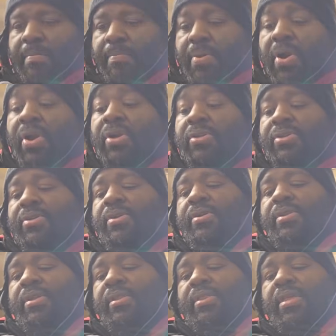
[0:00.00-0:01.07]

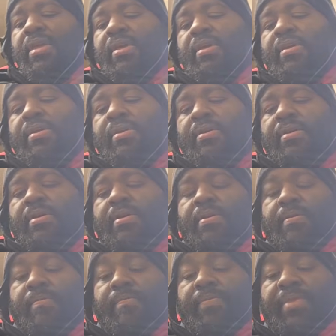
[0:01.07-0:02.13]
personally think
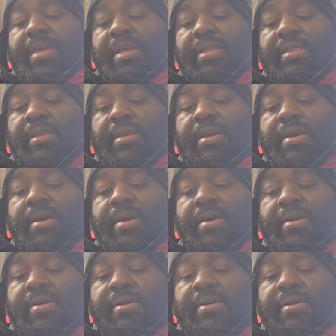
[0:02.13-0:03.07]
that the